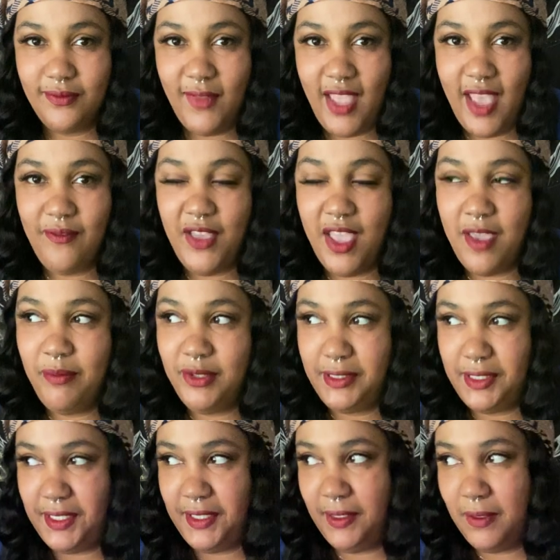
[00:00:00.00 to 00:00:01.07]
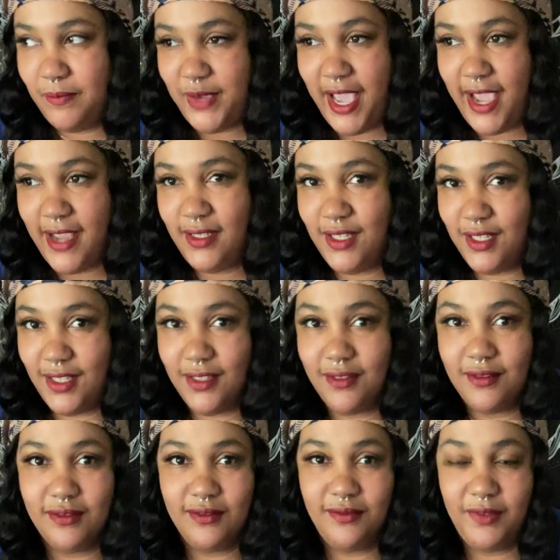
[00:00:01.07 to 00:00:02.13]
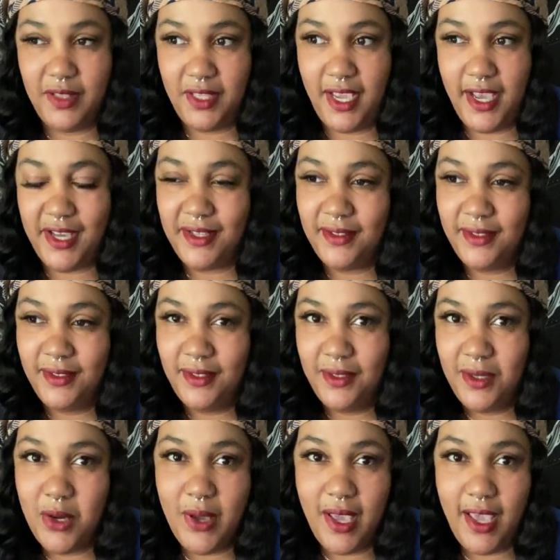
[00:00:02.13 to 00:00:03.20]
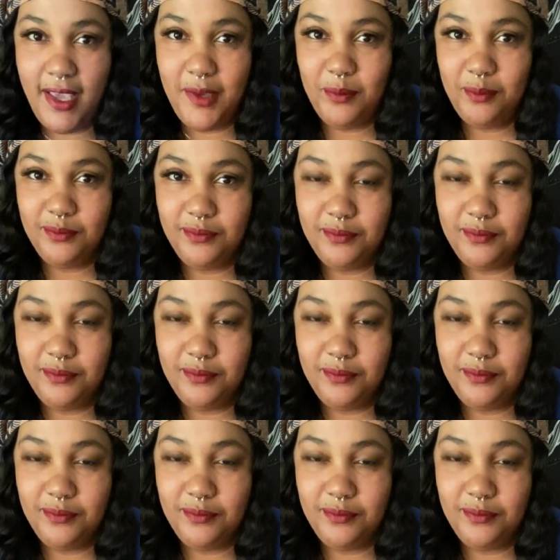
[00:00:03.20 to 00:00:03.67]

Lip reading: Have empathy and compassion for that, okay?